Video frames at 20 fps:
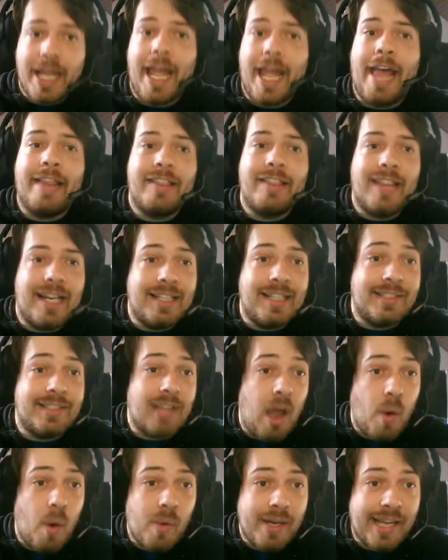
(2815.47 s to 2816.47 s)
And that is
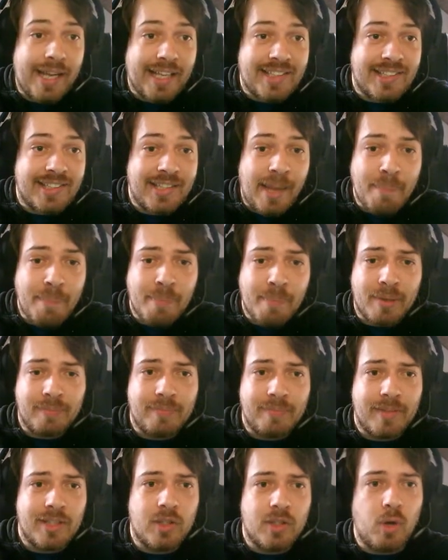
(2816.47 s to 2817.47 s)
our next step.
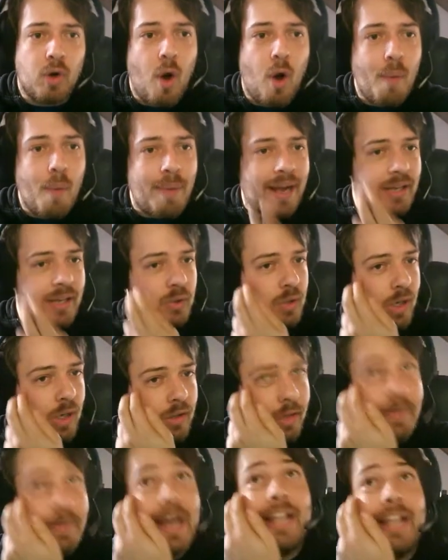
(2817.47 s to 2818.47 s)
So go back to
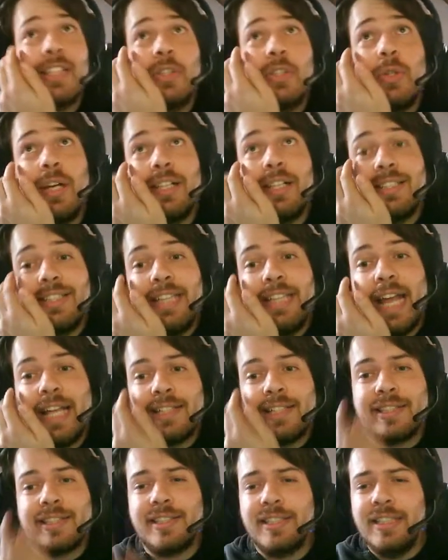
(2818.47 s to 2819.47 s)
our MySQL
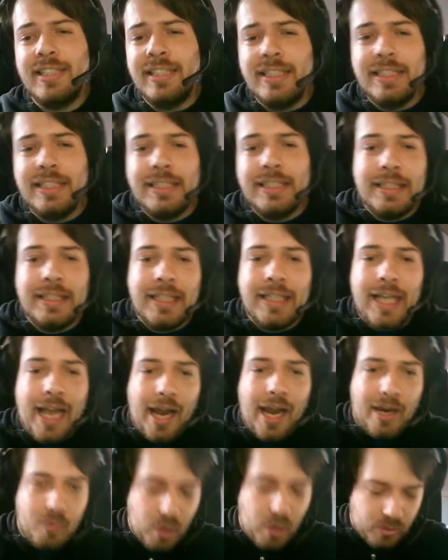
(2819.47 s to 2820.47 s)
CS,
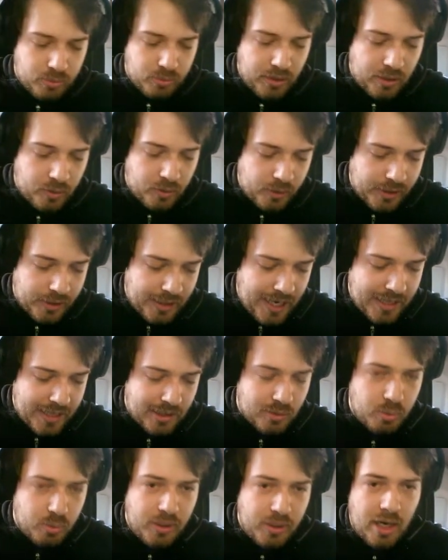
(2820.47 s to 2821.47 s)
and what we are doing
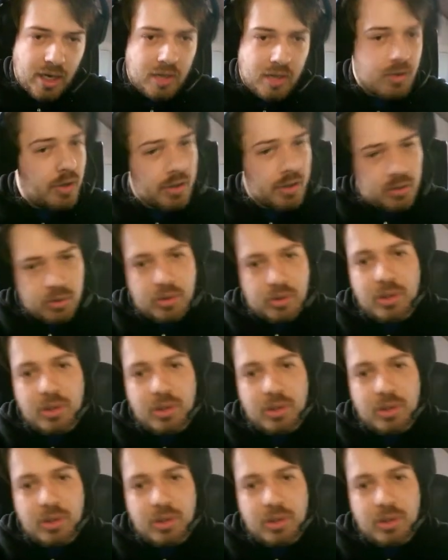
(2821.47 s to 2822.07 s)
next, we are going to